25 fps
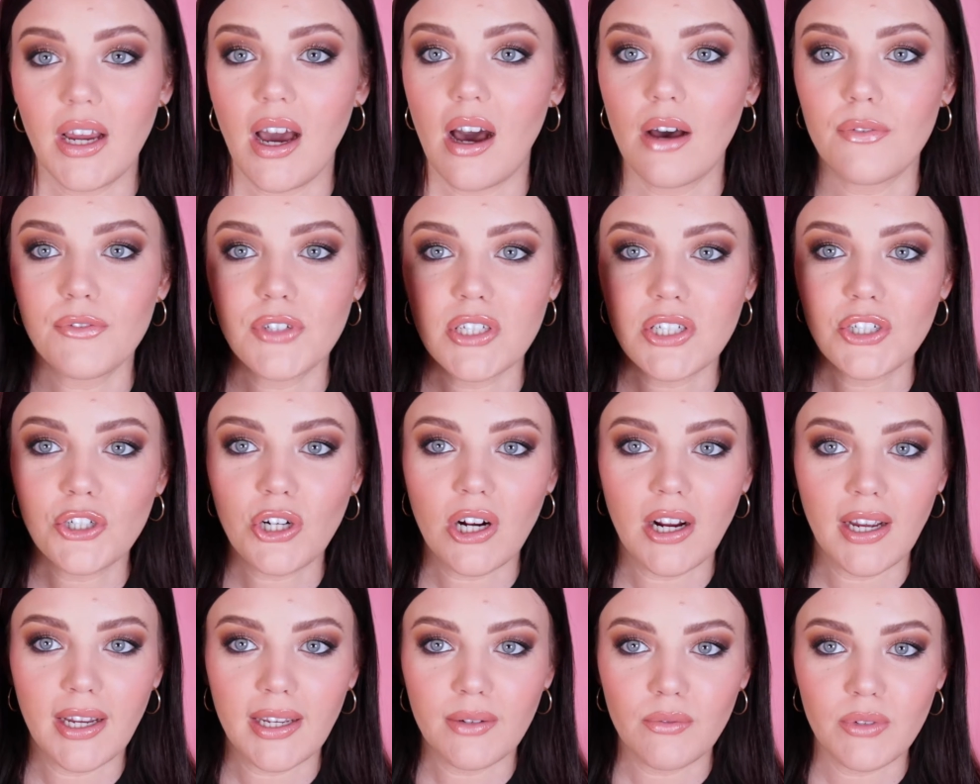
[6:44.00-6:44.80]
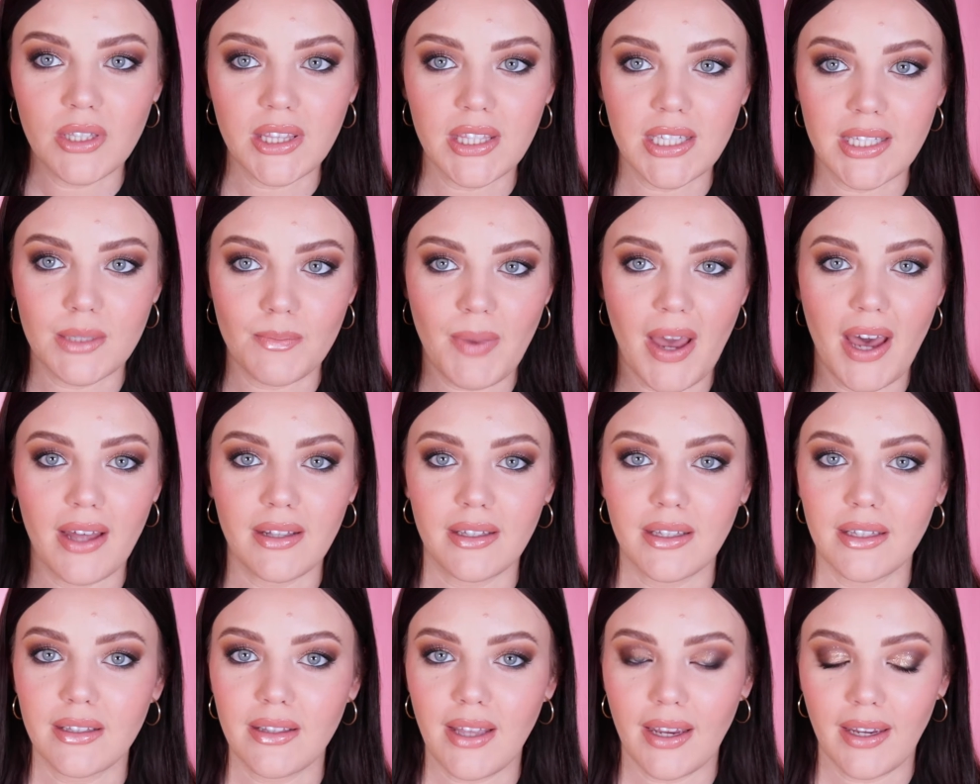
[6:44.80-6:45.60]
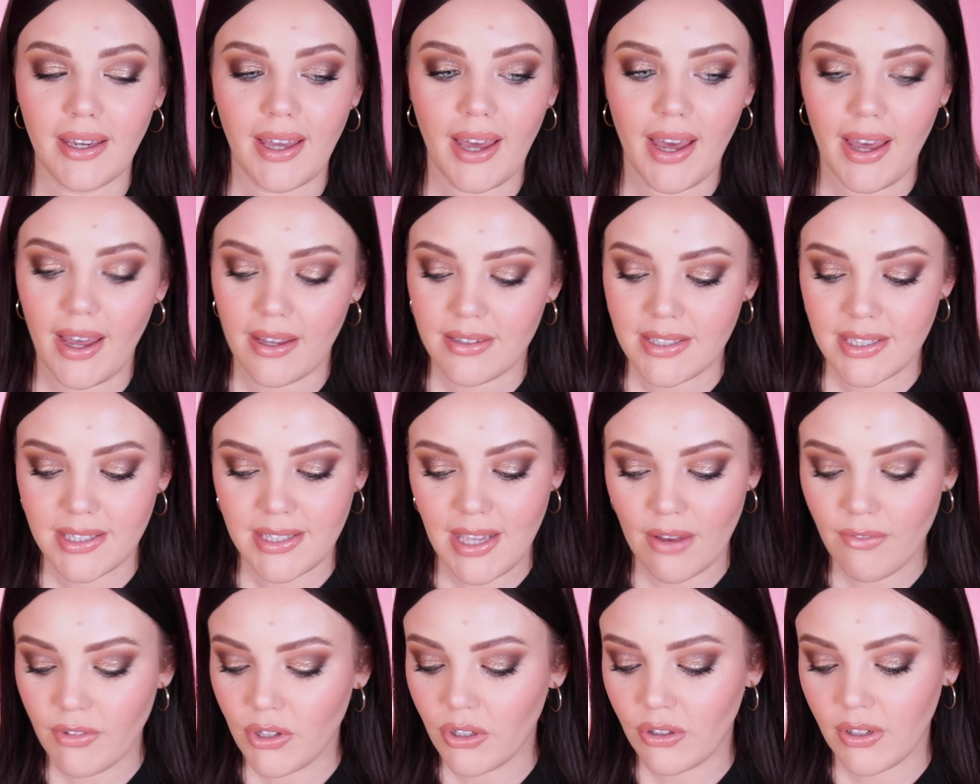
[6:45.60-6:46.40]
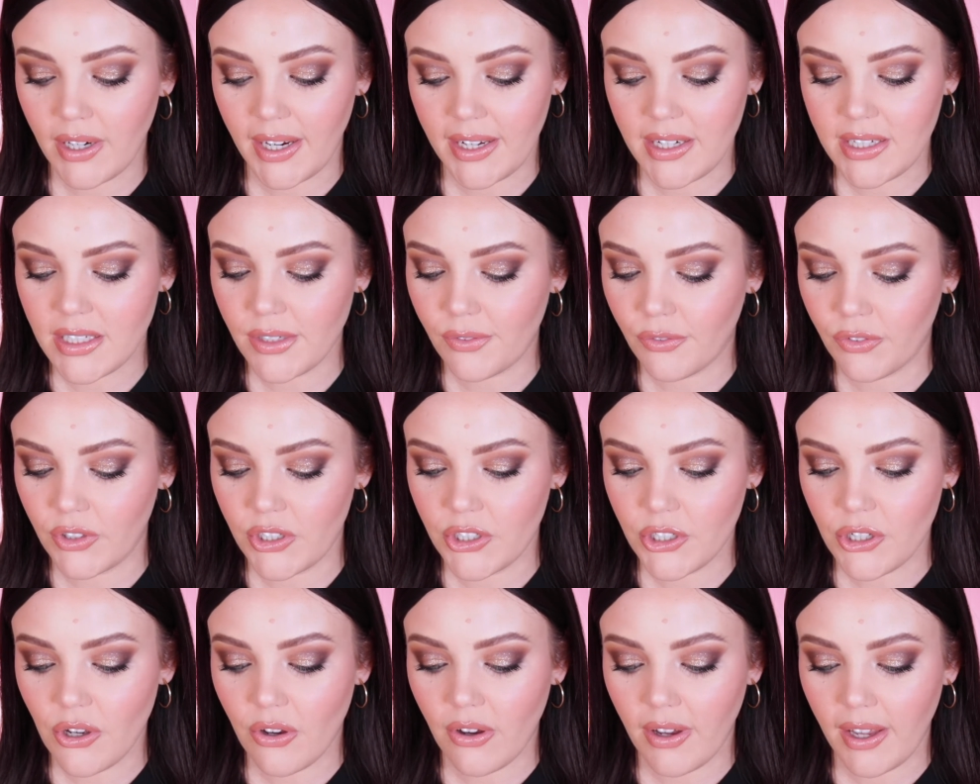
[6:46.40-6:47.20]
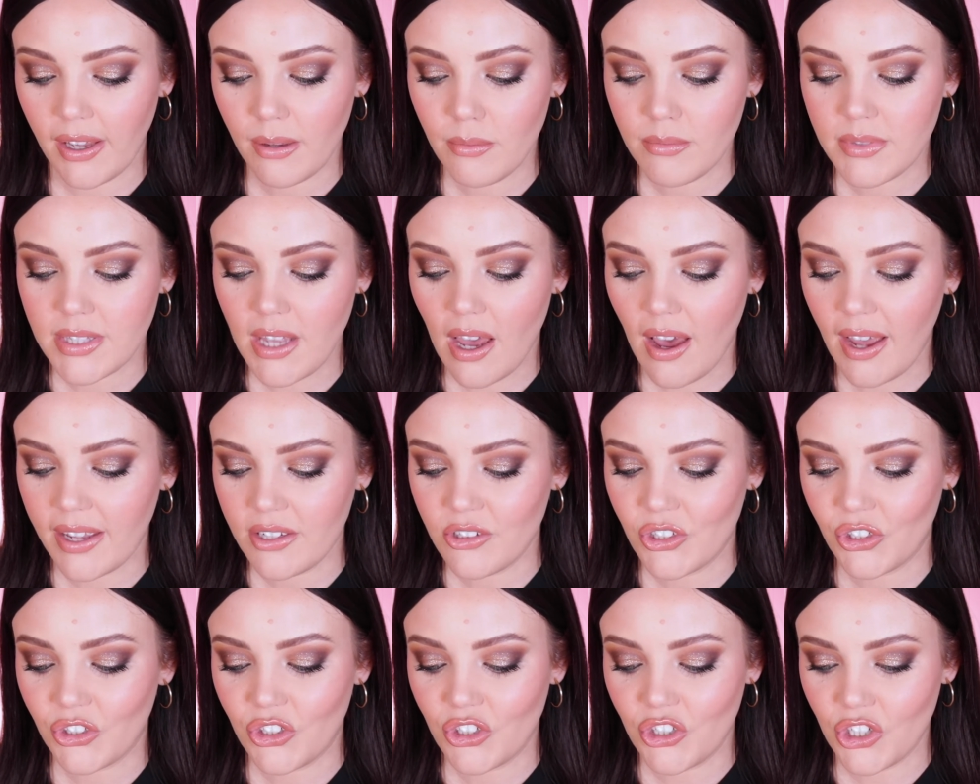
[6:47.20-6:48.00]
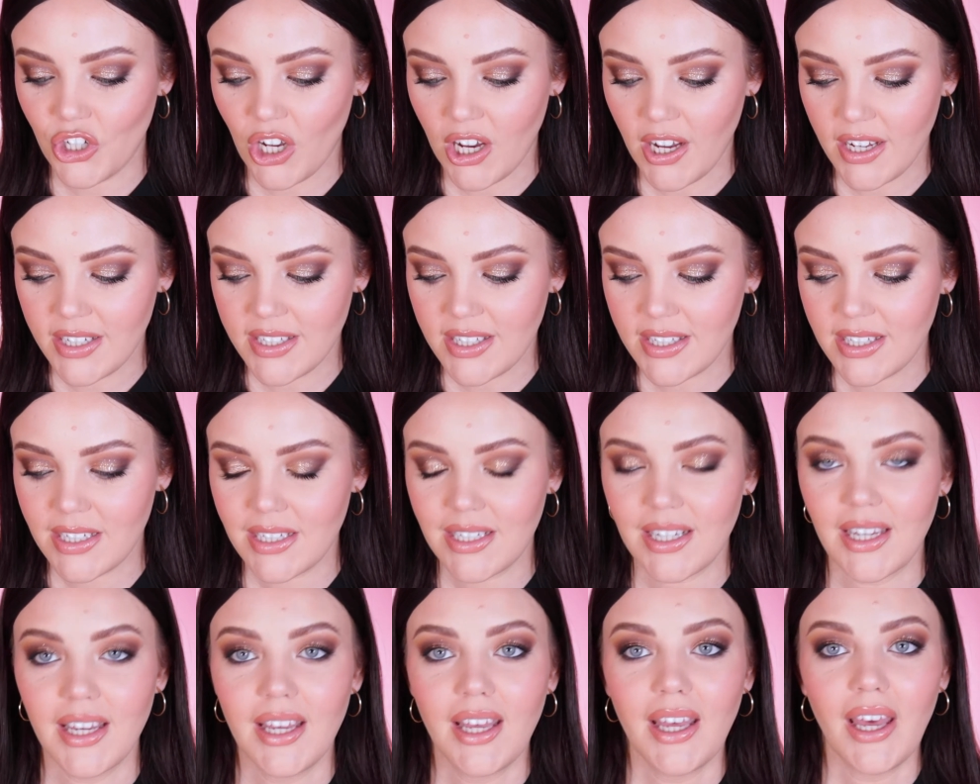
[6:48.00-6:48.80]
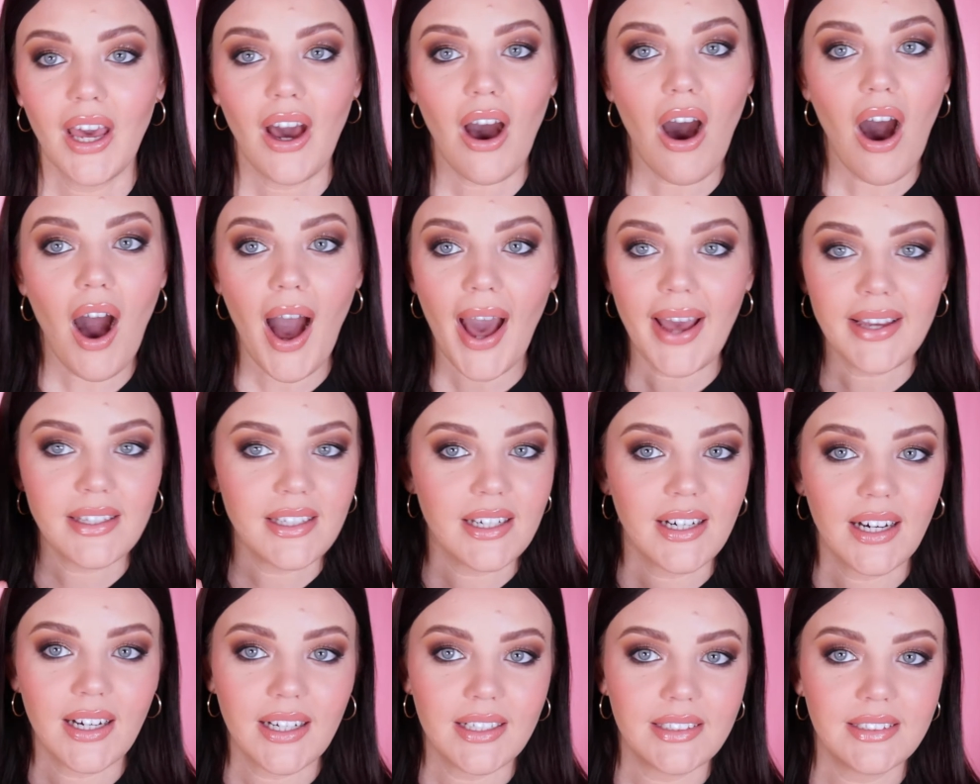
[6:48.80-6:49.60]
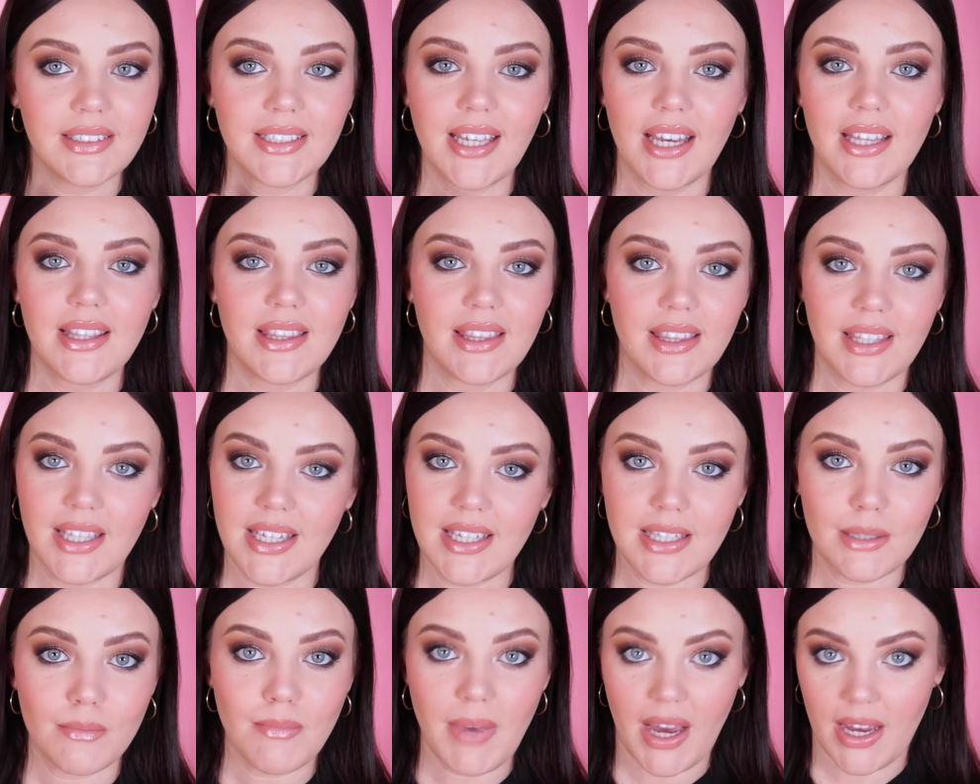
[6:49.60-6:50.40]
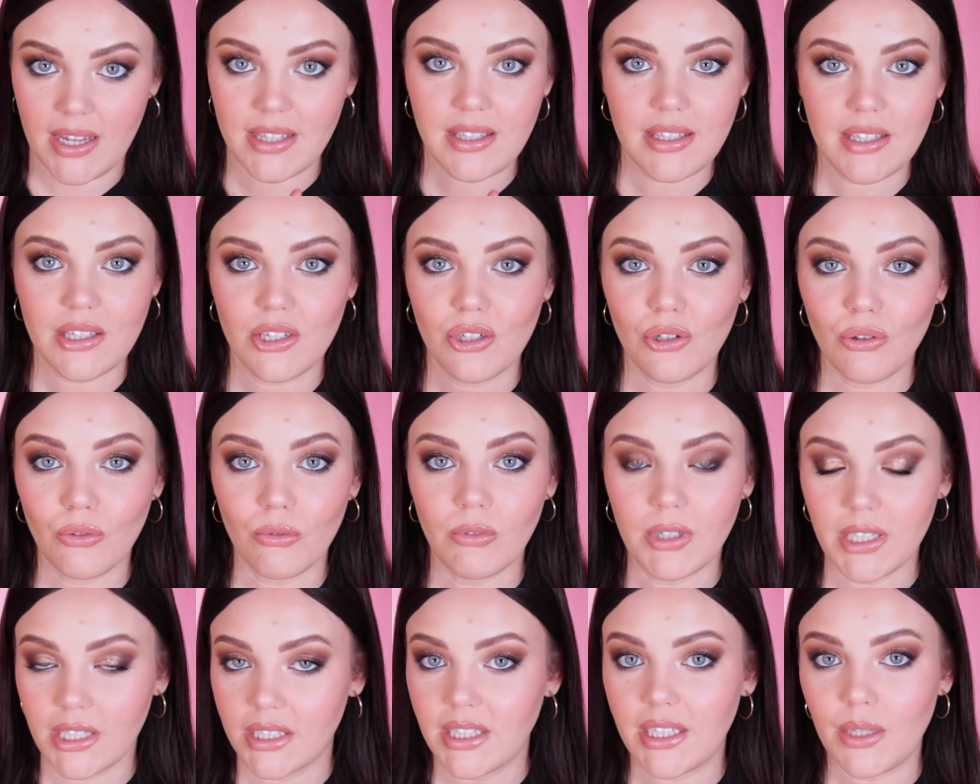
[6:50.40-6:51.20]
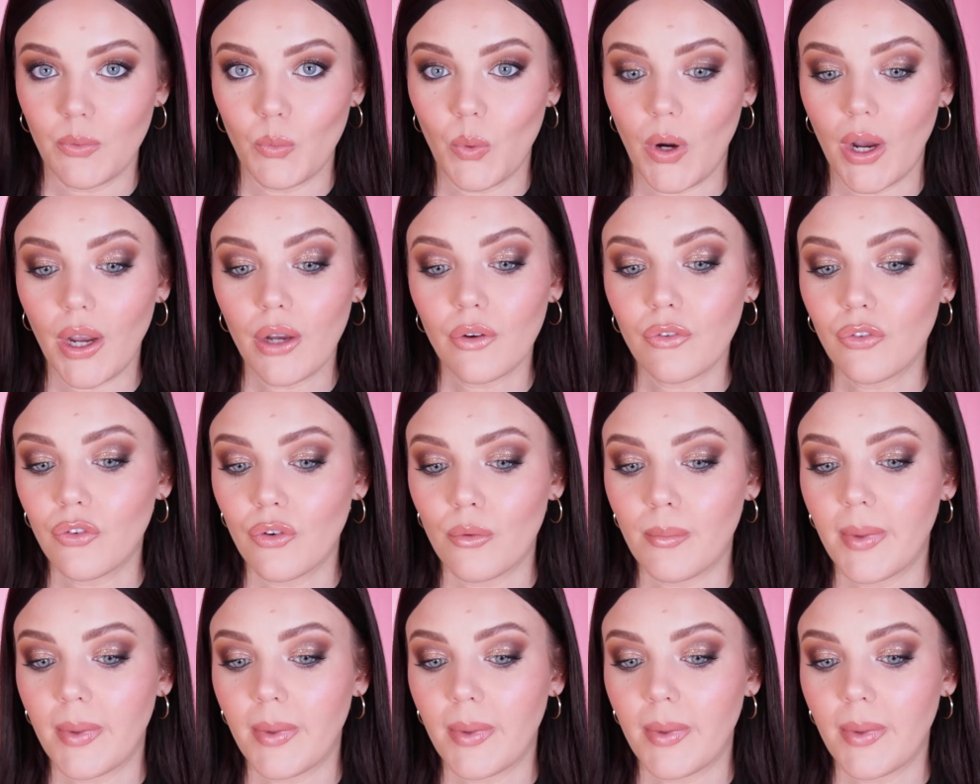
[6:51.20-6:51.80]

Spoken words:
after trying with this palette like 7 or 8 different times, I can't get these mattes to really work for